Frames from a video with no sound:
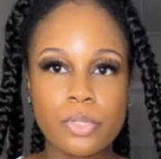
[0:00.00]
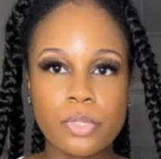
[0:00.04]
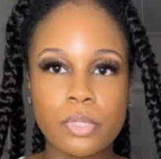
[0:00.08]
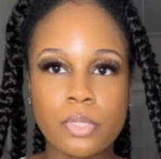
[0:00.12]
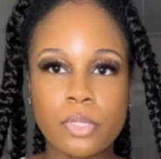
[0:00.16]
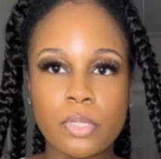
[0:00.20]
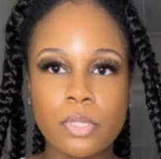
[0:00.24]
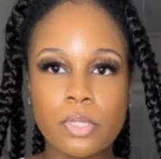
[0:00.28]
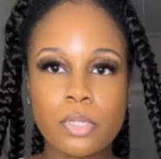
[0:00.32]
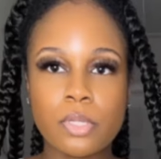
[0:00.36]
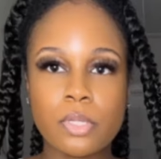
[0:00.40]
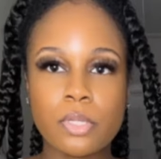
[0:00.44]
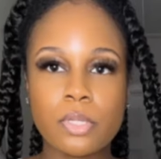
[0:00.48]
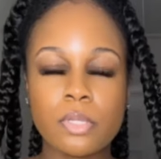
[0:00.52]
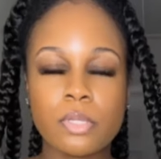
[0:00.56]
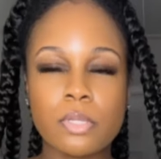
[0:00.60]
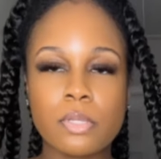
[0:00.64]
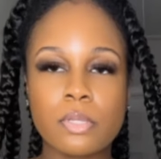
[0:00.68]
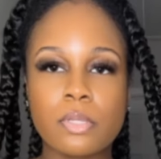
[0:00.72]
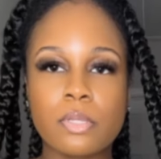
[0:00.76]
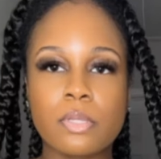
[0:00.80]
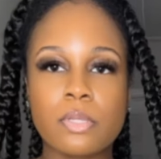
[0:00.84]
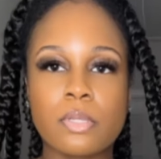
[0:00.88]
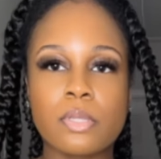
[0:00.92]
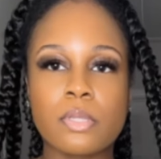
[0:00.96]

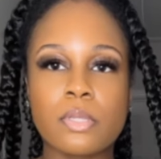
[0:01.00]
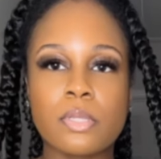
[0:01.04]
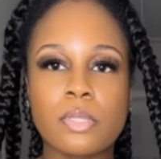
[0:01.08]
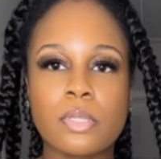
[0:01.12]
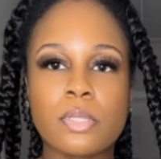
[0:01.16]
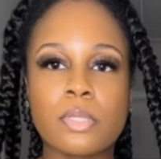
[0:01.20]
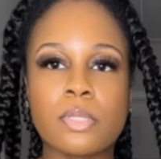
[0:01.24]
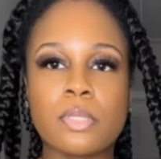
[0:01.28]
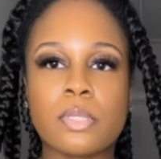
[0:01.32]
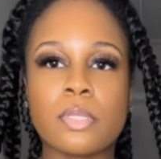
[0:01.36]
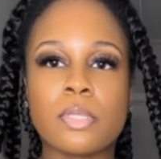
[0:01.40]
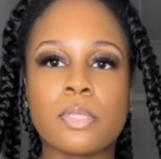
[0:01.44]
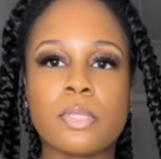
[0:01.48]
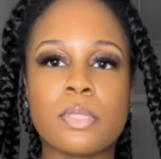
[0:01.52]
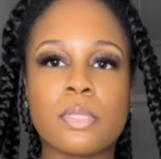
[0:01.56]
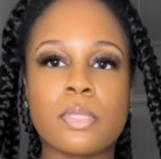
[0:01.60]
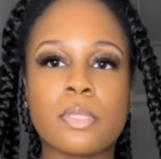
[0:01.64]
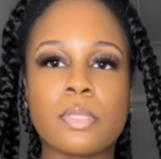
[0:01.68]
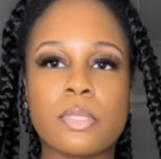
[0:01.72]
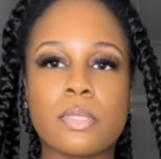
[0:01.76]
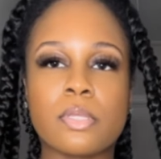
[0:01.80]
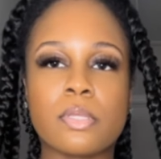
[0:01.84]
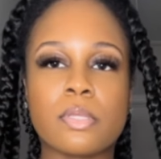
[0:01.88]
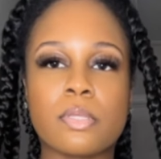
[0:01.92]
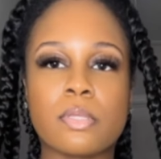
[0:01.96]

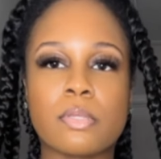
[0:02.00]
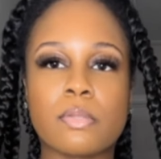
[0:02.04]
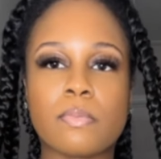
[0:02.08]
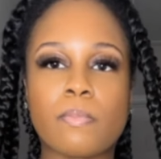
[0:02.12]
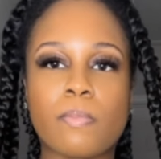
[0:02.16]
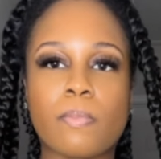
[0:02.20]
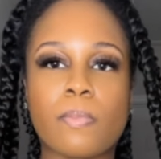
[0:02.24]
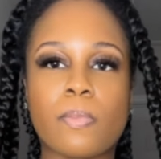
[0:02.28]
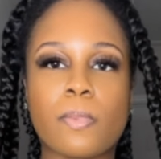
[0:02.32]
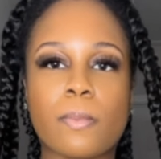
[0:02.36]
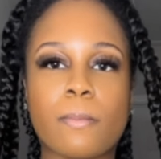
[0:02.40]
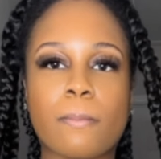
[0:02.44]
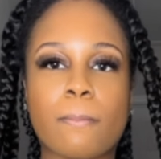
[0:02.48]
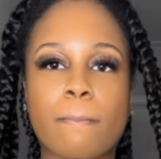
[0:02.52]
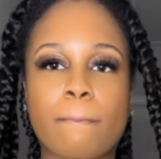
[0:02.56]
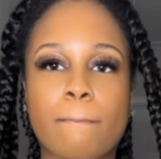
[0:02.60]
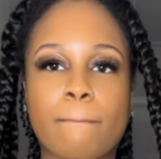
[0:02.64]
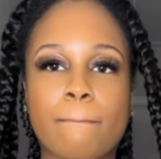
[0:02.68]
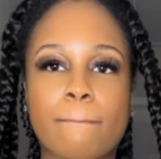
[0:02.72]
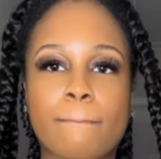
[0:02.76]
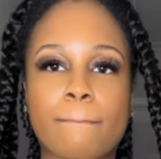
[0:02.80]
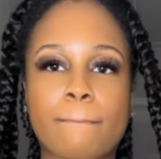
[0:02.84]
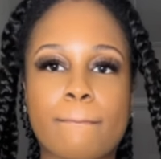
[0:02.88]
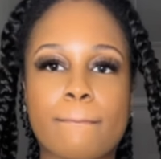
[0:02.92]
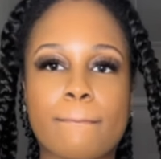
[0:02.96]

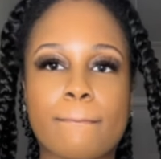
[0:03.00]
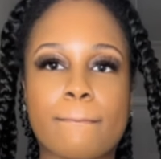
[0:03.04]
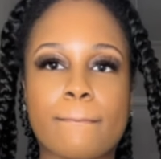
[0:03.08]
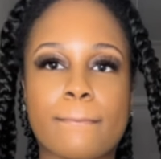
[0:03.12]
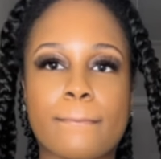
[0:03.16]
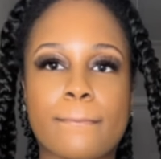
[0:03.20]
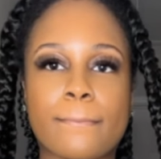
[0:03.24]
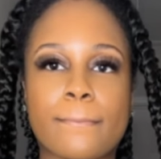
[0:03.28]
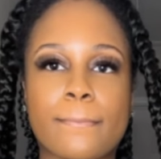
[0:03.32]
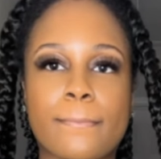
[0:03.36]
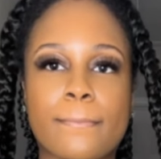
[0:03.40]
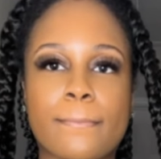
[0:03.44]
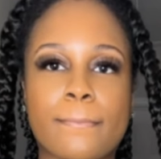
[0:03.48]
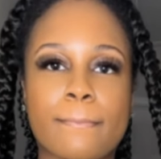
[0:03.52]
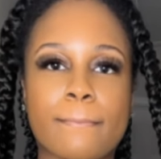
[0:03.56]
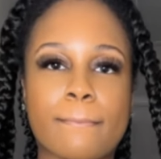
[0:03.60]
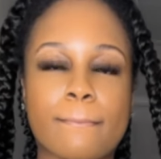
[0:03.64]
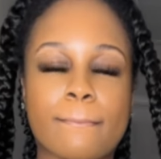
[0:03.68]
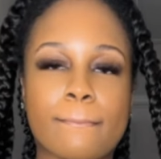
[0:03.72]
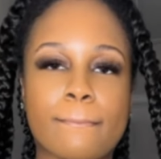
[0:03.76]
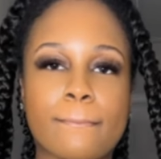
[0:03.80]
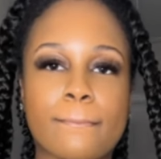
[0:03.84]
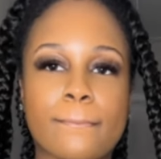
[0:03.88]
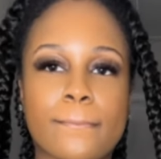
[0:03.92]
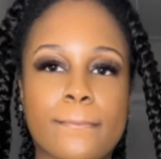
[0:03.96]

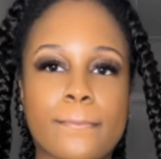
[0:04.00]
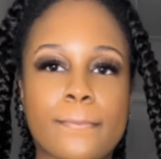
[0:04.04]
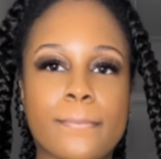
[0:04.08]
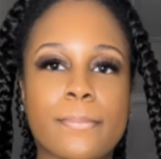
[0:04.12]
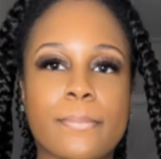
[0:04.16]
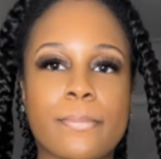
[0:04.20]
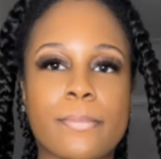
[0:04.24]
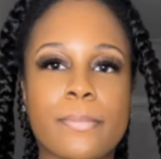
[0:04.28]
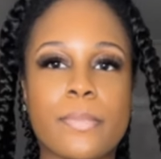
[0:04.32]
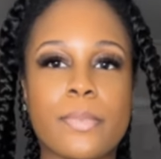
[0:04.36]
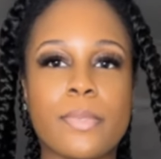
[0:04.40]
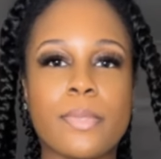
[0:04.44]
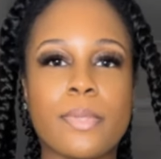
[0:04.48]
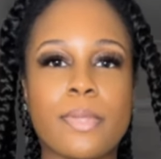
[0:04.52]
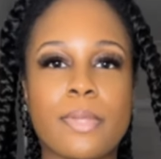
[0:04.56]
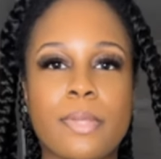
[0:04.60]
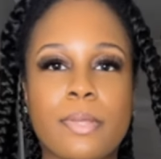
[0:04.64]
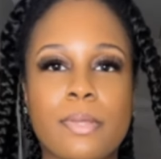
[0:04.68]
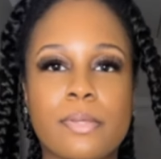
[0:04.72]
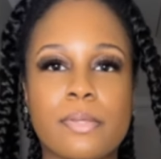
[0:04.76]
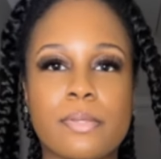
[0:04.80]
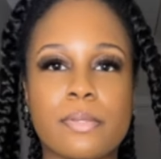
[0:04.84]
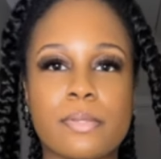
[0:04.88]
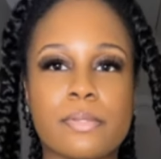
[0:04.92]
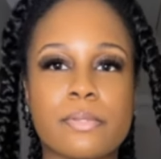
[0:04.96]

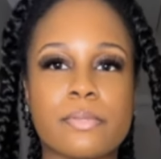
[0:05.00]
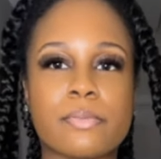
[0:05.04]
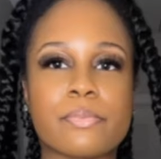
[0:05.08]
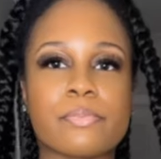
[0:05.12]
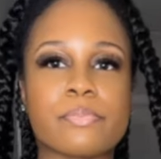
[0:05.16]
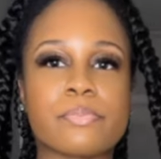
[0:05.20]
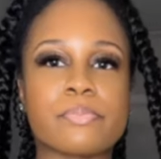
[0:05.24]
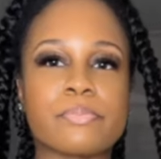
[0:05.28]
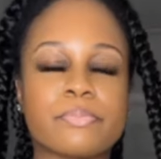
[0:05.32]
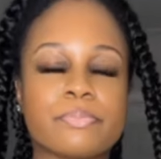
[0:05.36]
[no speech]